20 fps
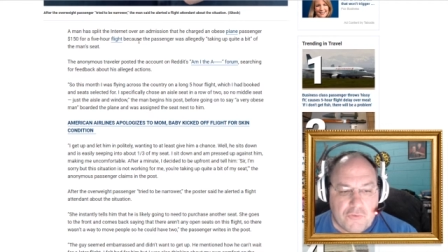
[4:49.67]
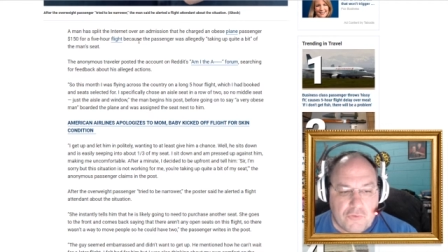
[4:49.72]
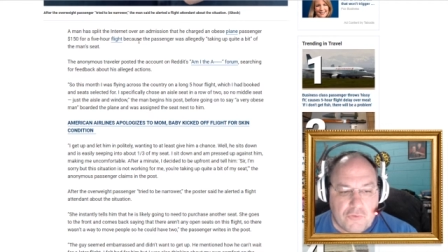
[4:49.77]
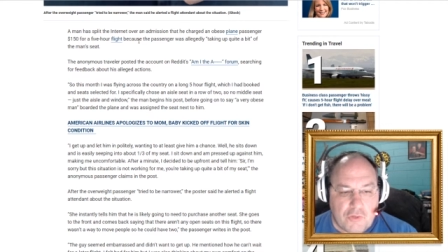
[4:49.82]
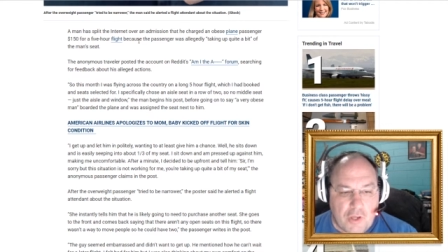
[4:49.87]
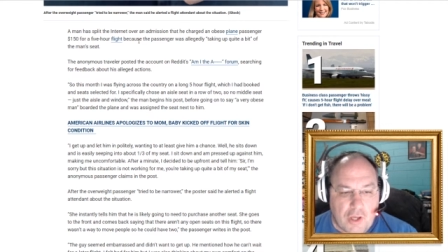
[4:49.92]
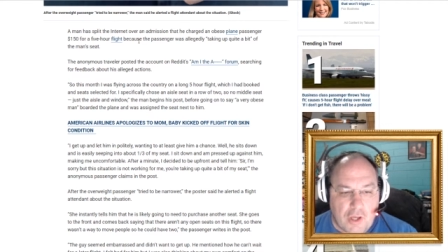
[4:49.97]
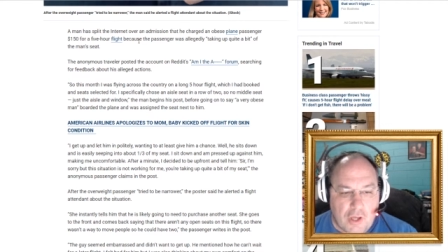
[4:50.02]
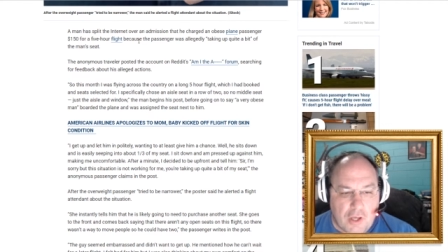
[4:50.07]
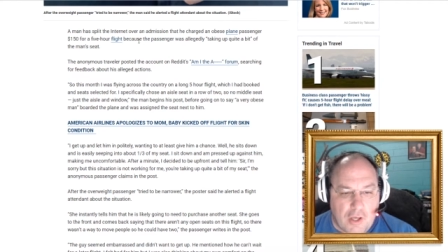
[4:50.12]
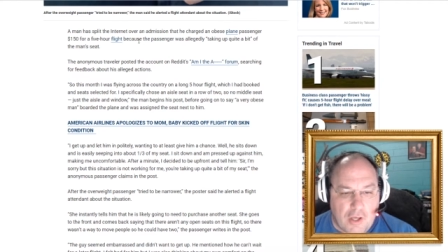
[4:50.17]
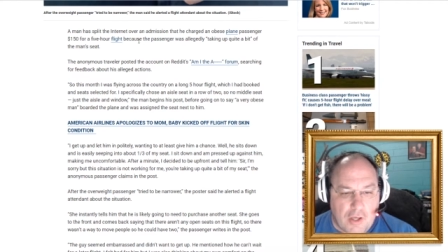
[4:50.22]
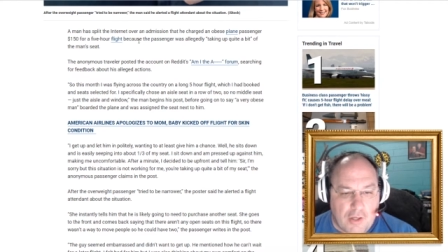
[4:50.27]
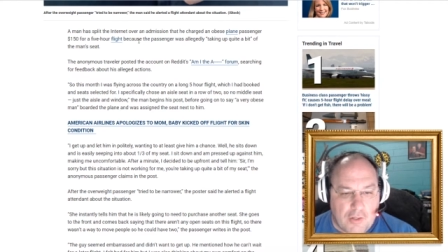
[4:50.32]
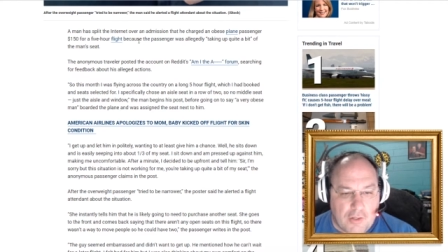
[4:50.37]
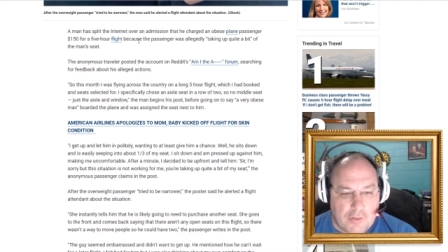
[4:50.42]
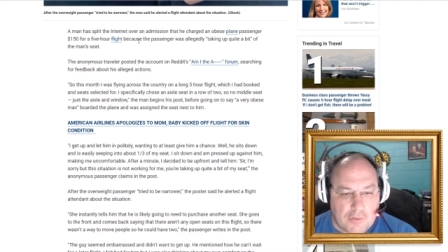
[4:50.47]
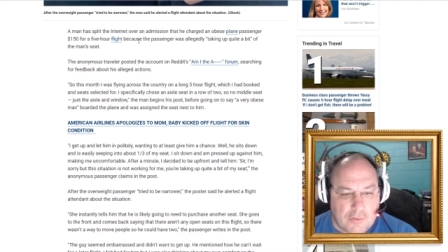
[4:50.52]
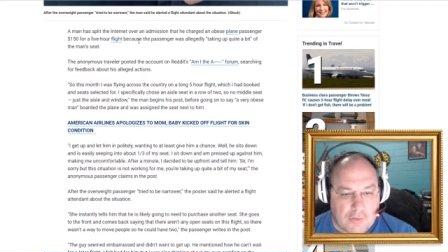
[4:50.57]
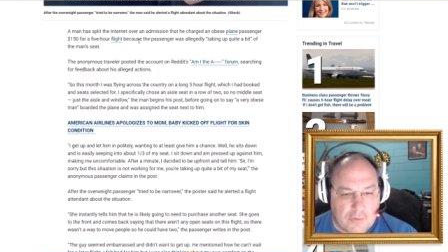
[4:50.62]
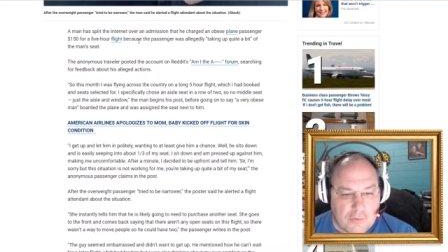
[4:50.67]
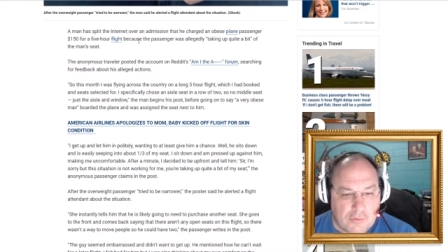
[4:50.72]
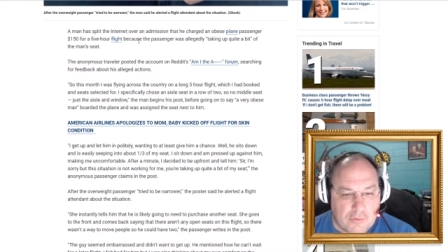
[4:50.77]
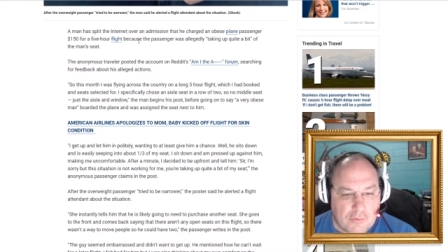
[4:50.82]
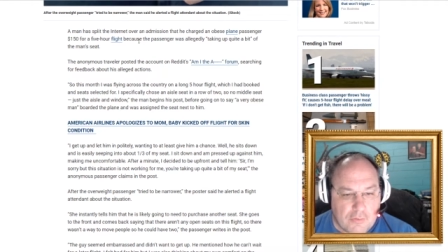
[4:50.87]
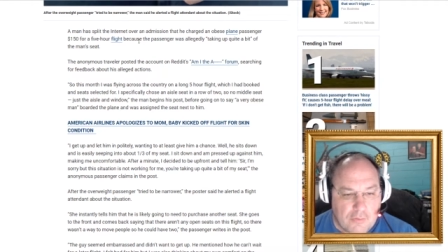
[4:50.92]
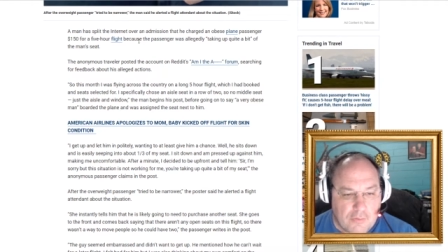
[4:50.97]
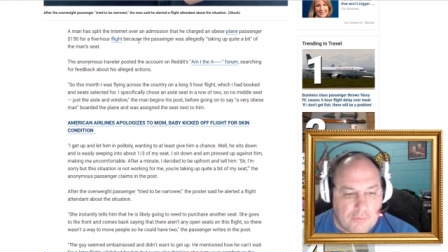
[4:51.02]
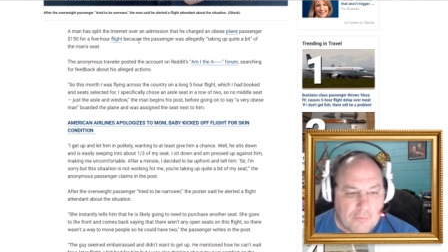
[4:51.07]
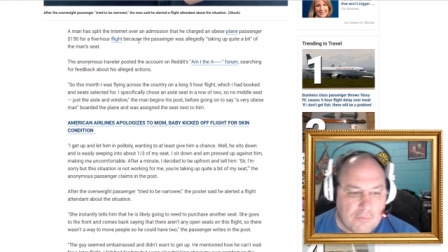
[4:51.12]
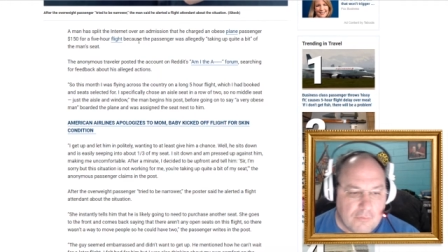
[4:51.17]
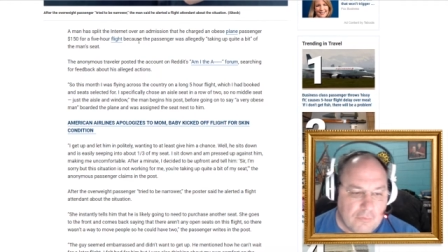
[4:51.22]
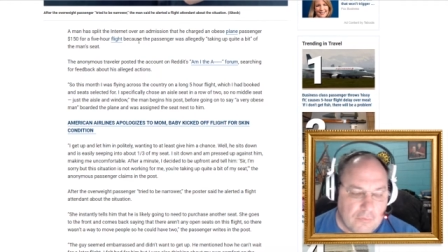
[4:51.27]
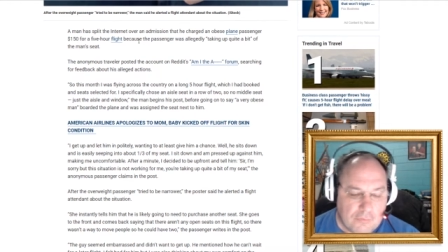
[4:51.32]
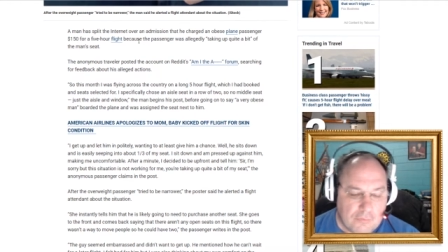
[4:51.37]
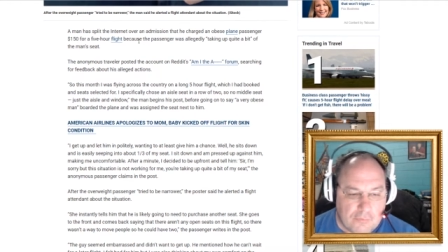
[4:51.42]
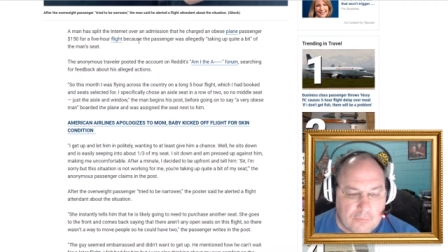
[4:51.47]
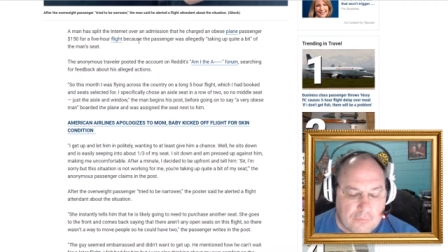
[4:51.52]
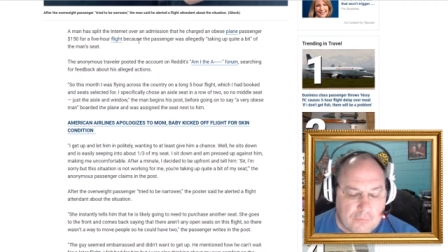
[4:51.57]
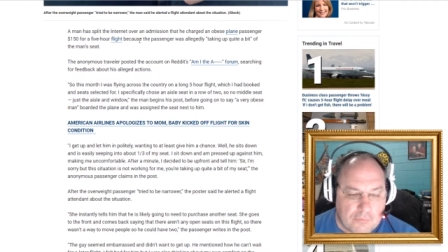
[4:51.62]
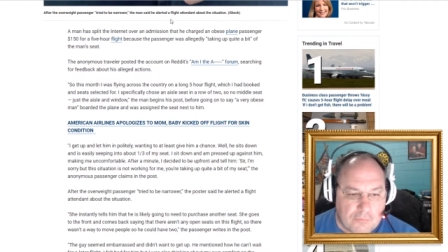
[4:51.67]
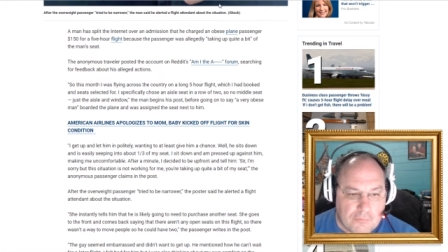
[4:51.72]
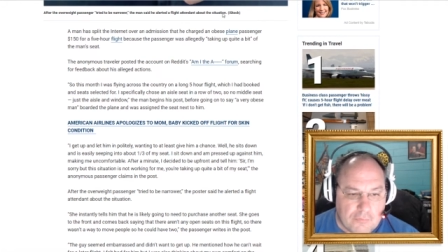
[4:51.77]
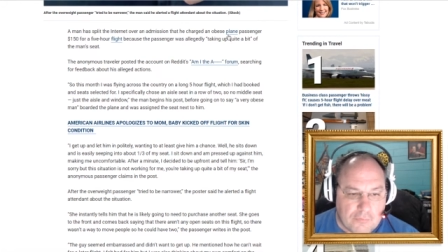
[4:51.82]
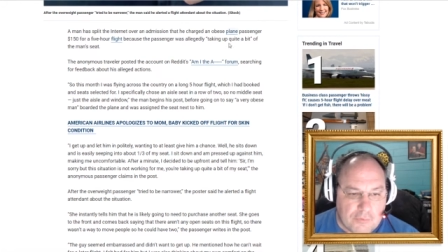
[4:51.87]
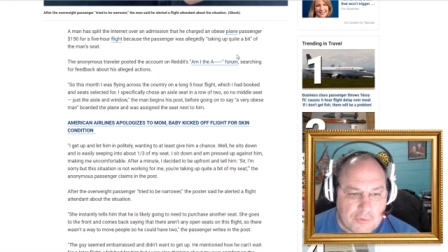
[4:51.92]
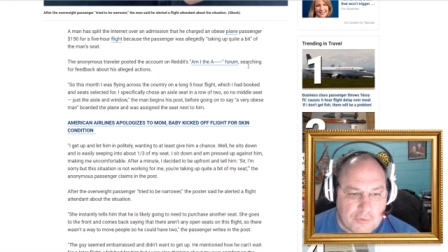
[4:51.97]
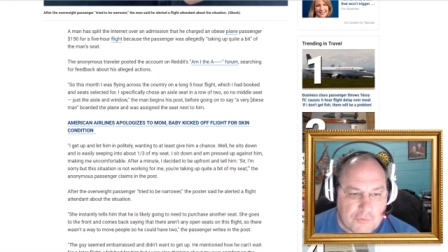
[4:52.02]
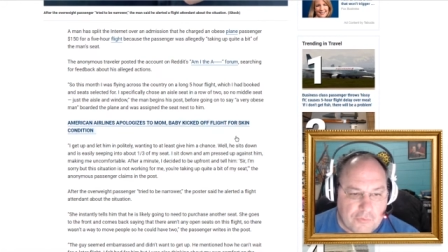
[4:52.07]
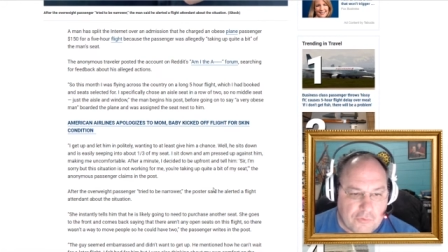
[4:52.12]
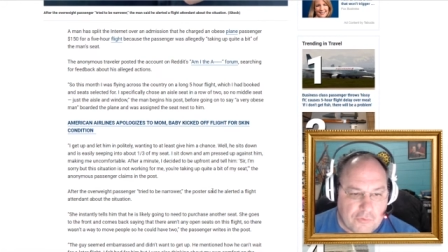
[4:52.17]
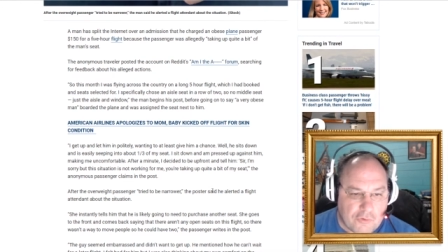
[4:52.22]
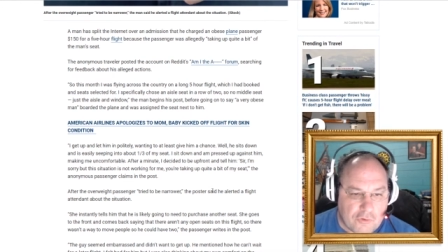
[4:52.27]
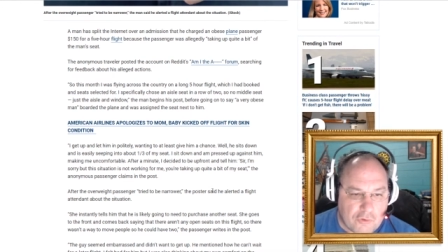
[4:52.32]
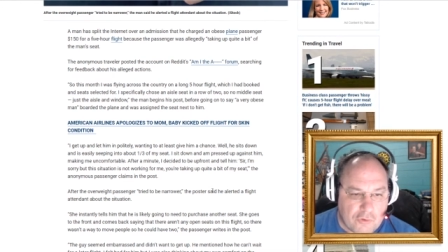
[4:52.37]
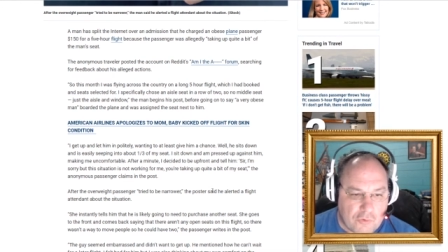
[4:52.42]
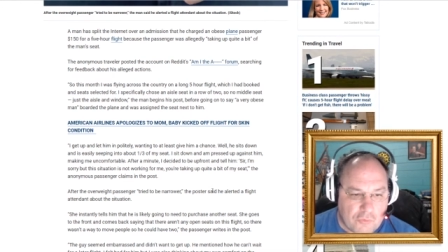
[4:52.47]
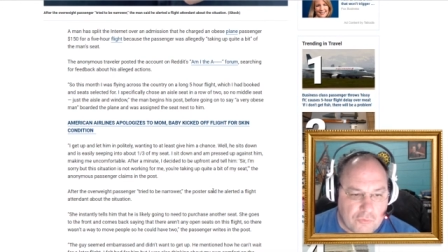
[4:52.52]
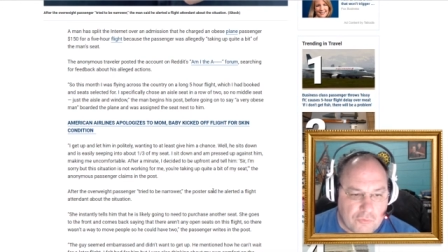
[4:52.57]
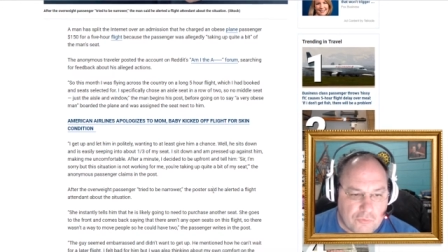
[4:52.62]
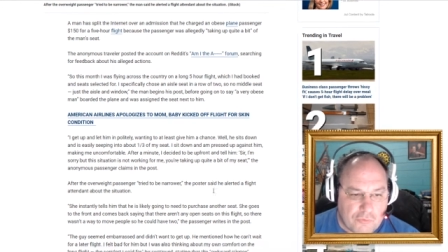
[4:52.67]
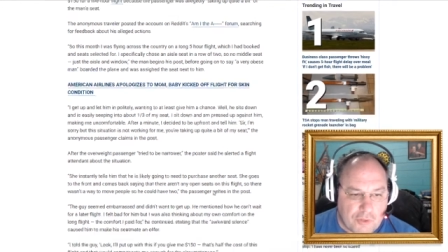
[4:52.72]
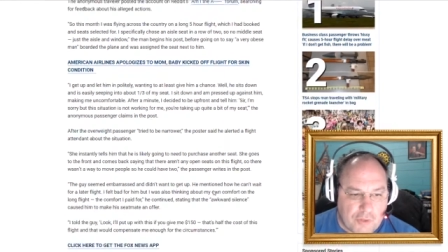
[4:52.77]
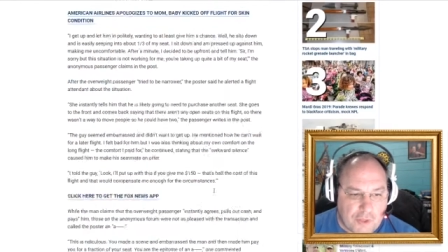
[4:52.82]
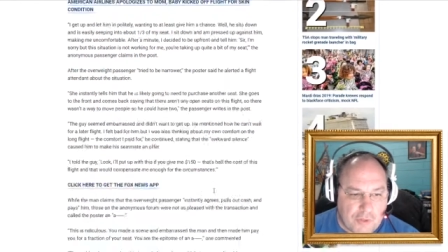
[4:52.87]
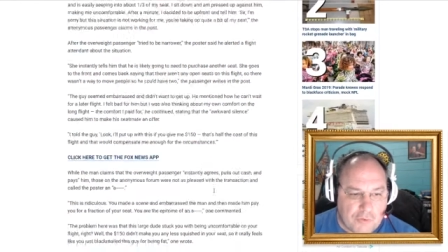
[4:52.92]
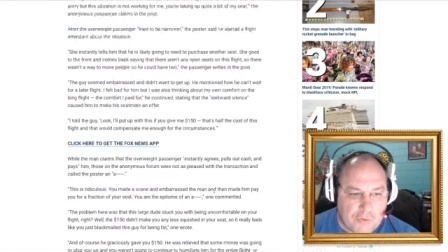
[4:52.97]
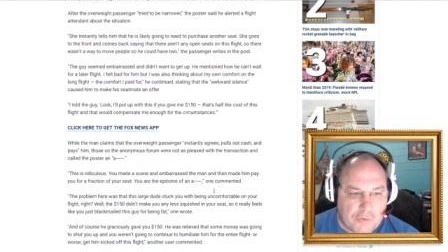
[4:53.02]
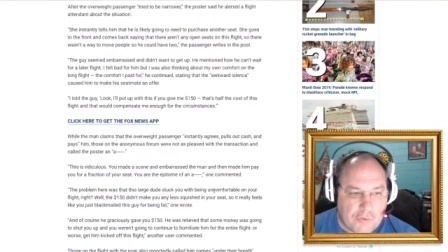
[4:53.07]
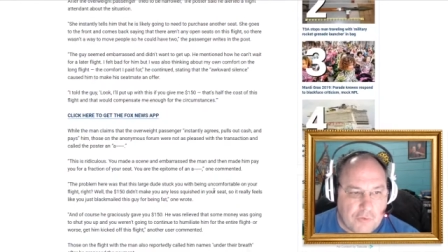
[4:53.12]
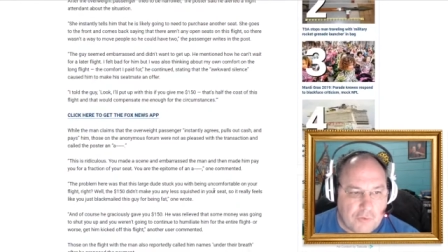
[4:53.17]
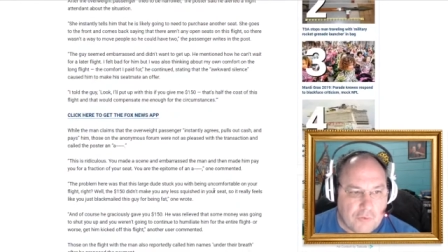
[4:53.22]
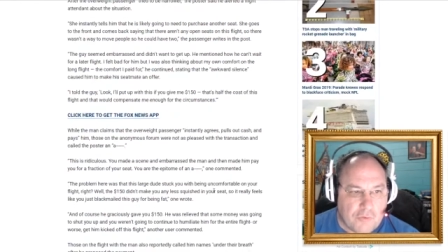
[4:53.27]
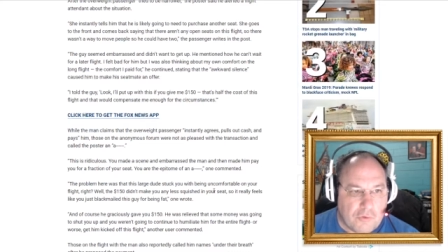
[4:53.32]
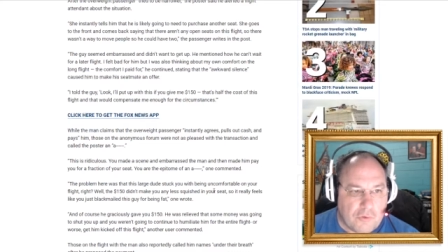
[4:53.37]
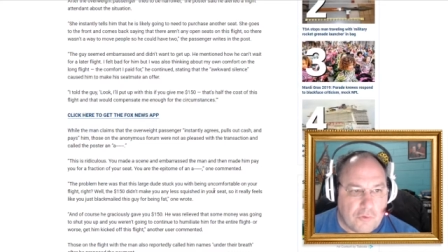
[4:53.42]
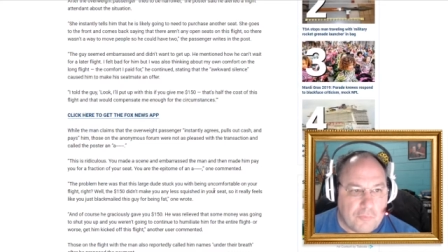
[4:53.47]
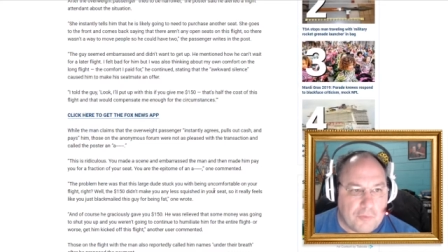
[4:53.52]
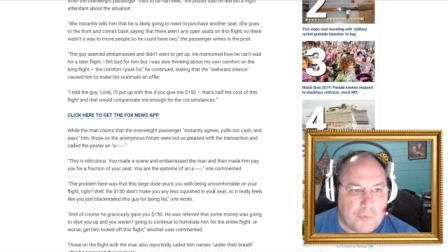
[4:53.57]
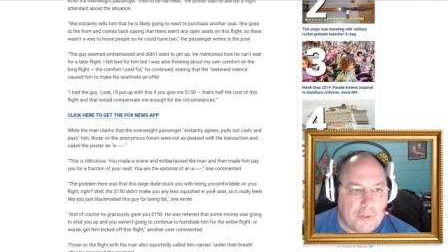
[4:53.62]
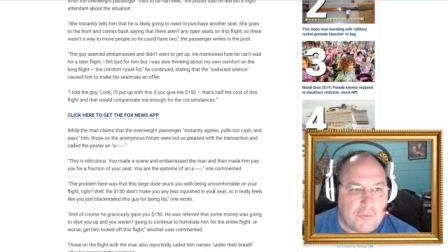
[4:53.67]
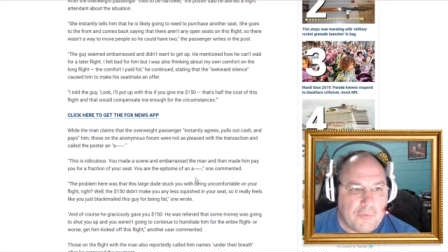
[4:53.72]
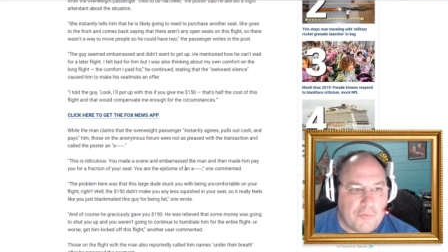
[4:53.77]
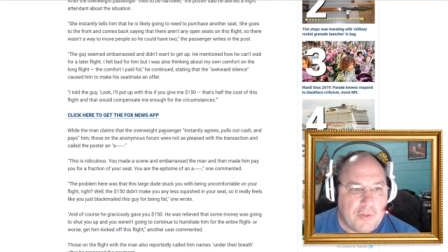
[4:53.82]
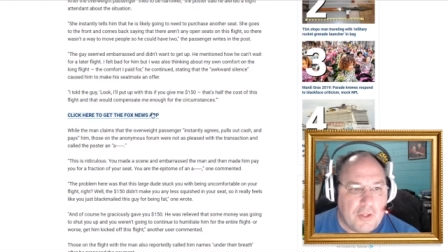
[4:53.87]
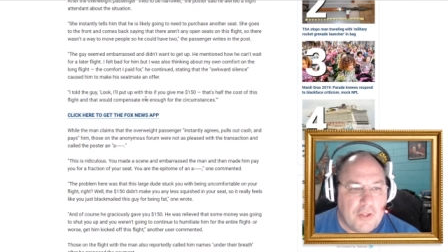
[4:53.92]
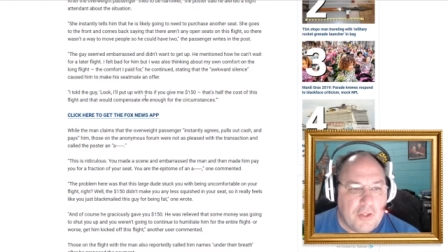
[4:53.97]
Uh, let's go down here a little bit.